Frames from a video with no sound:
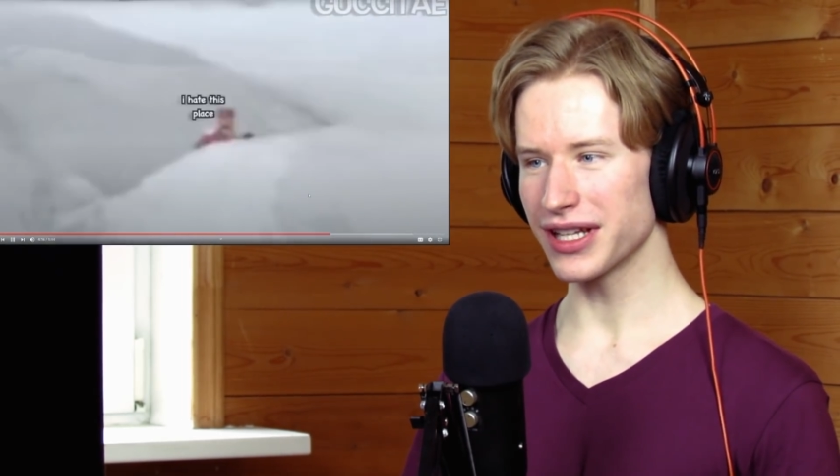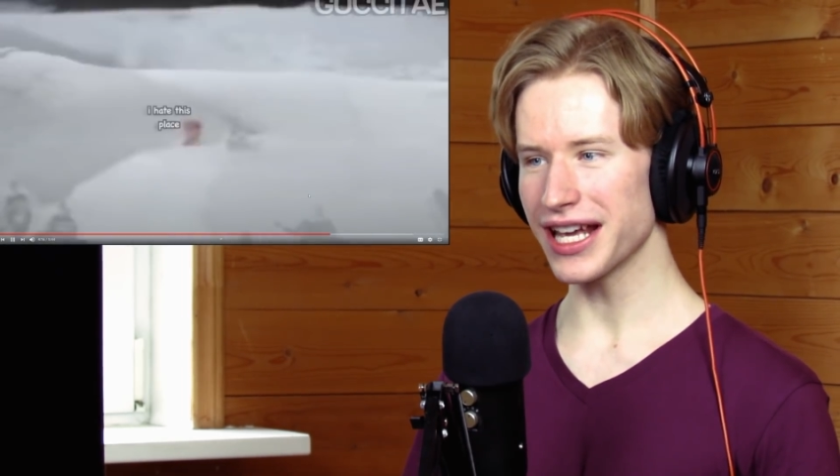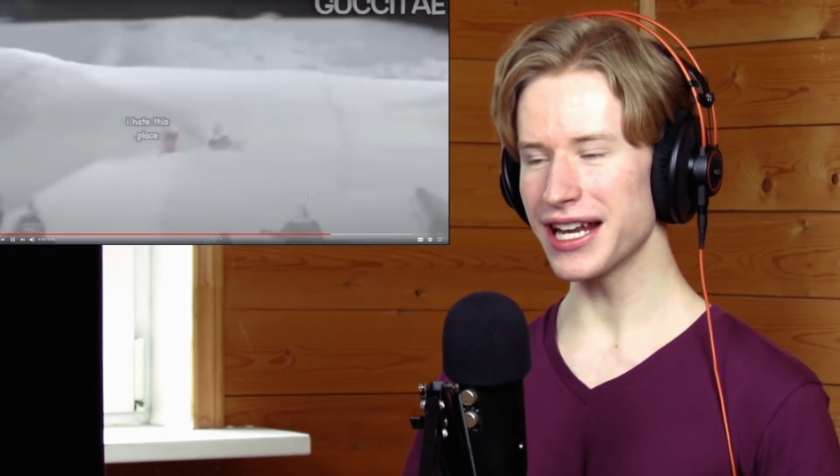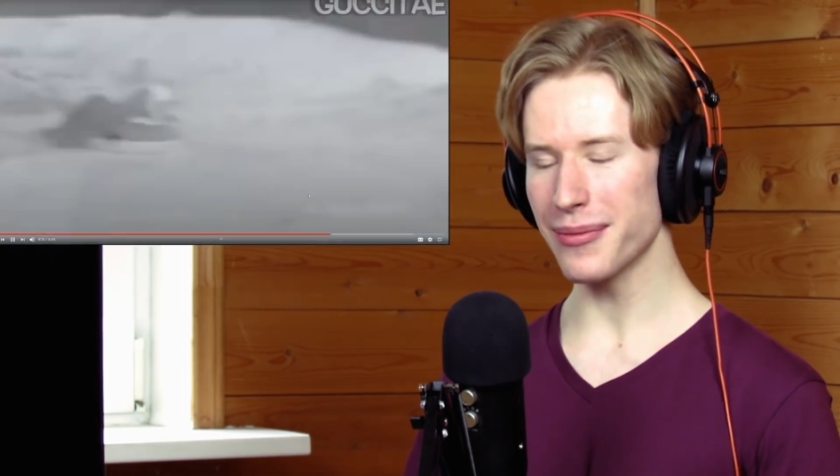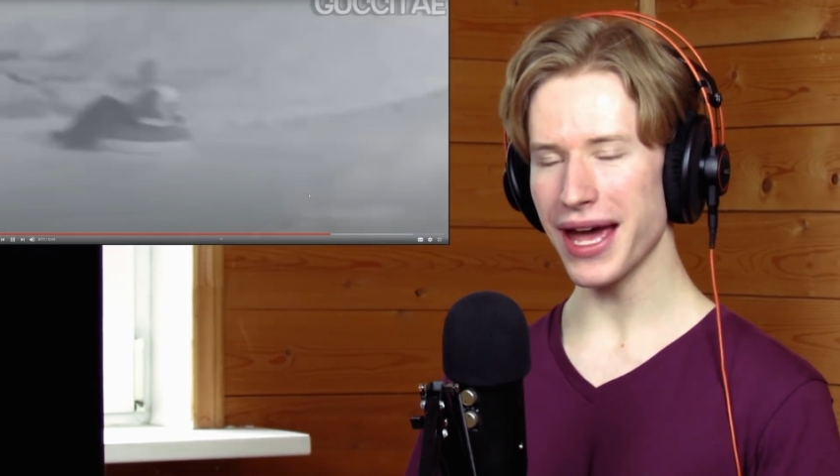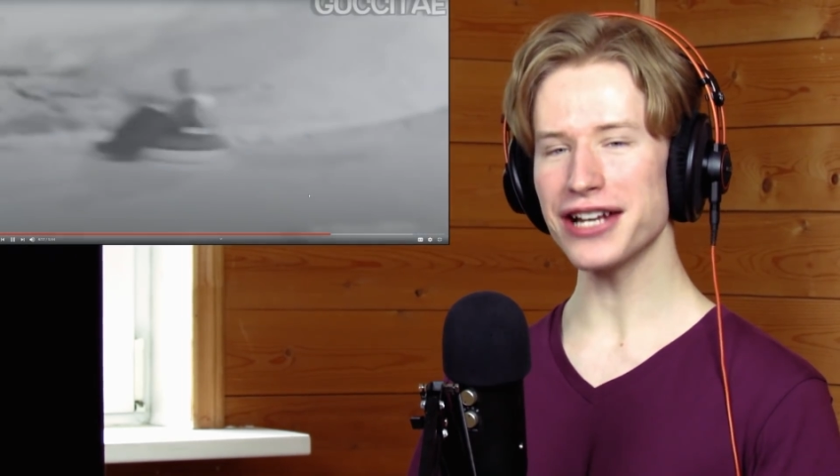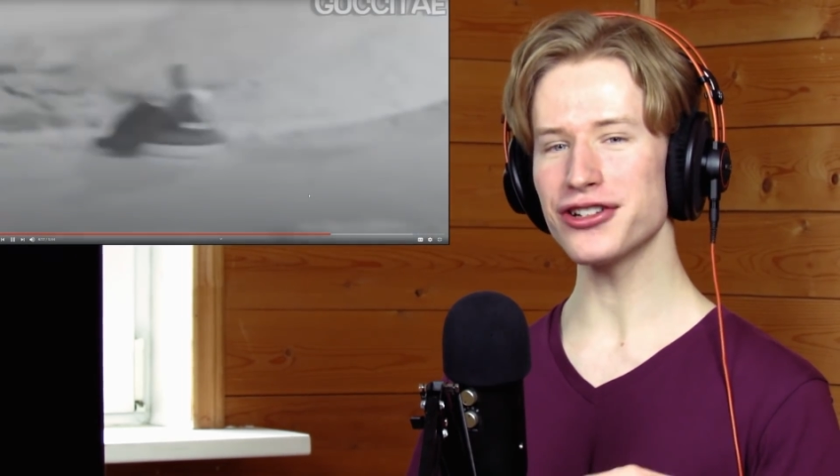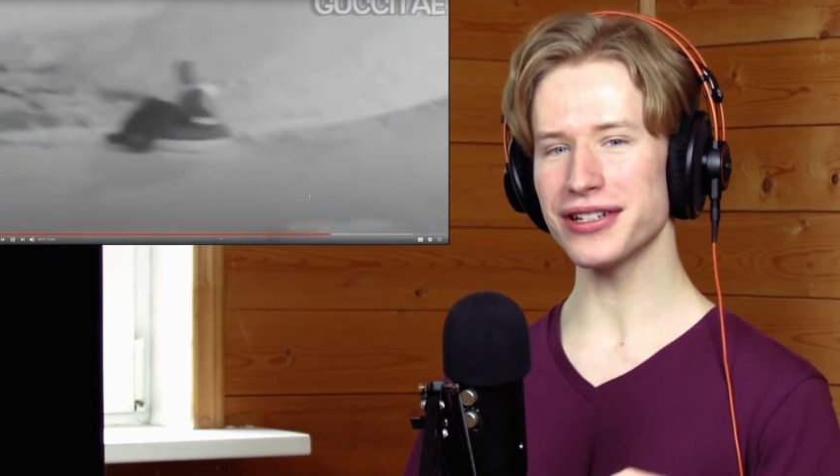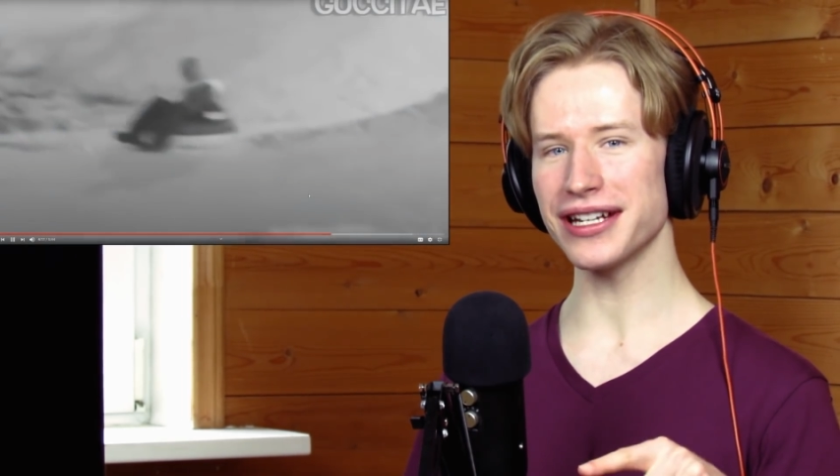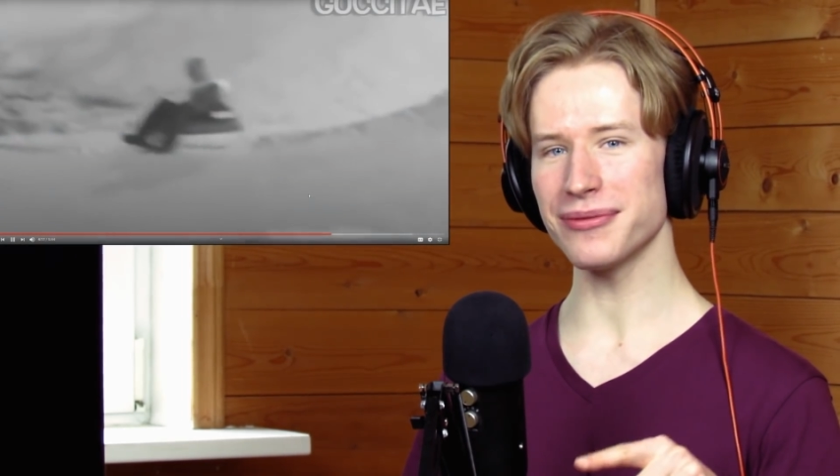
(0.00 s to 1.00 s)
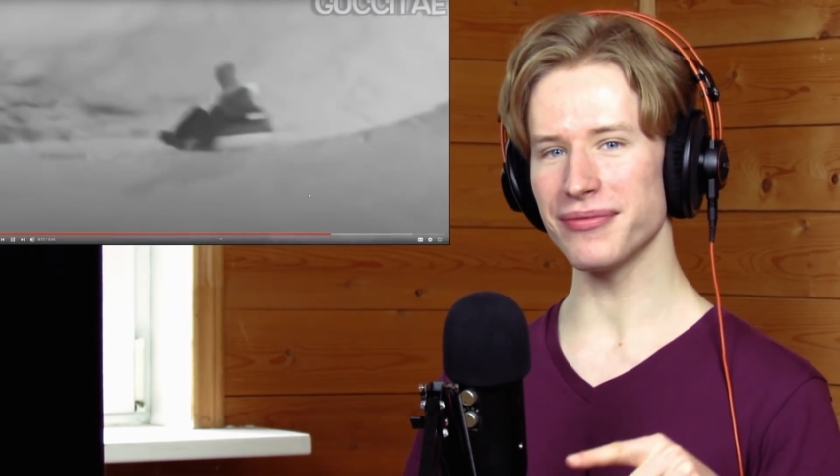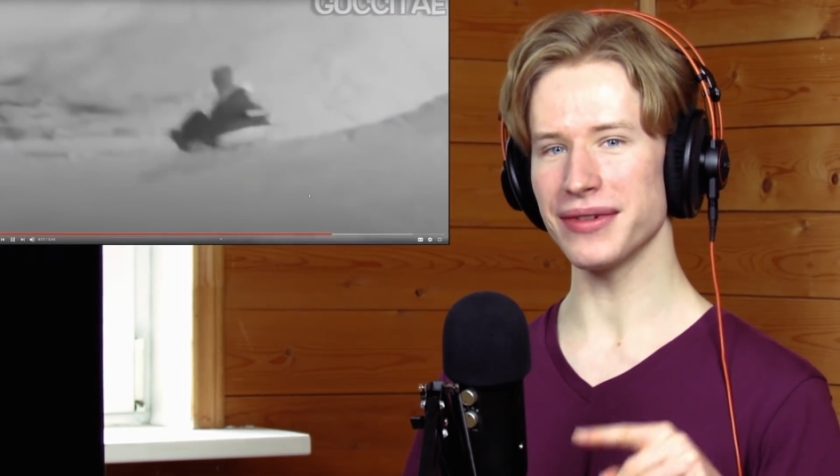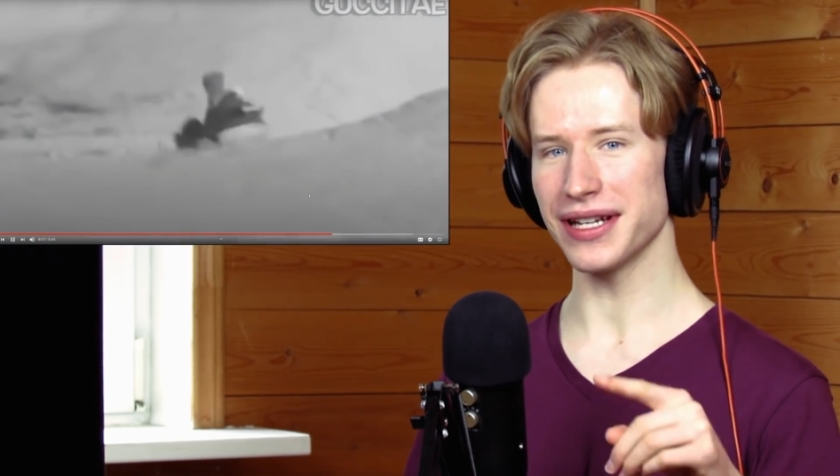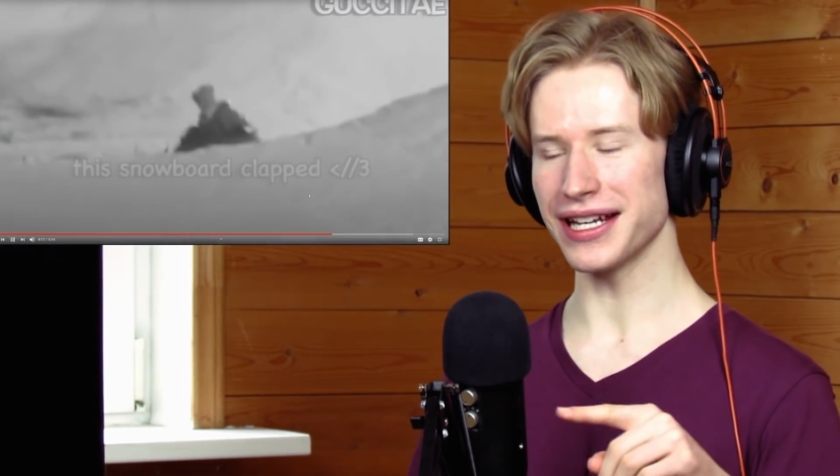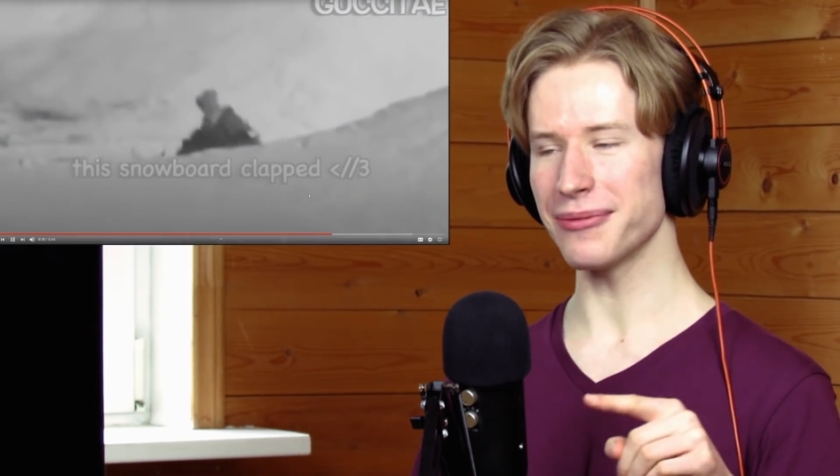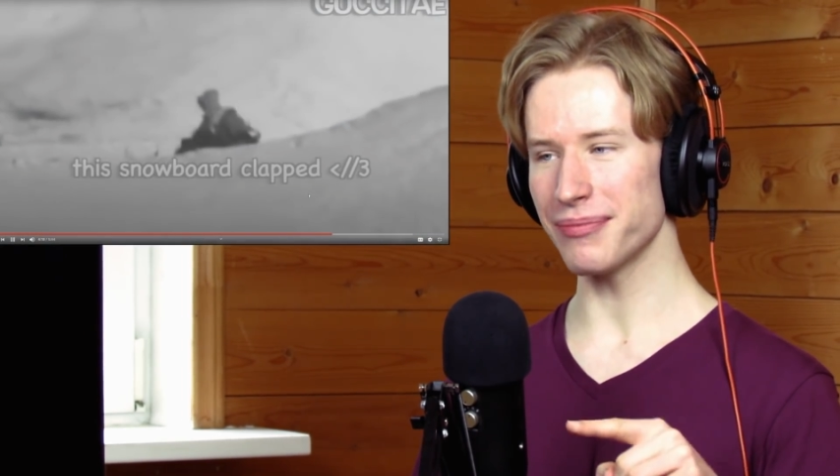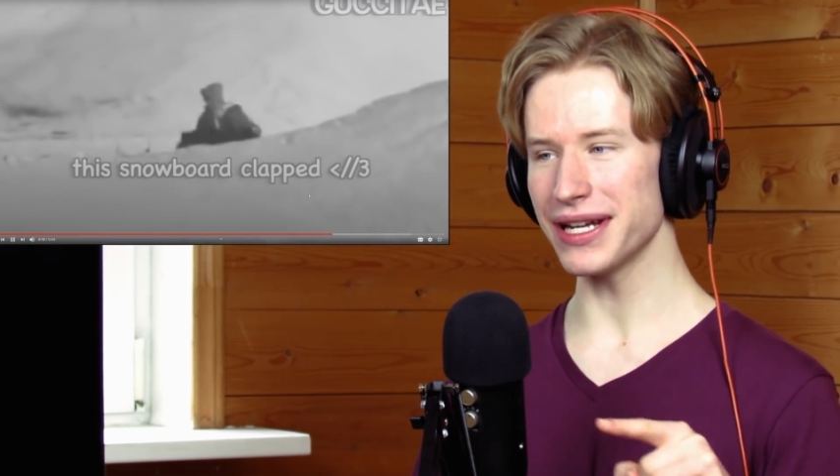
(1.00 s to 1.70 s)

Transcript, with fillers: and imagine him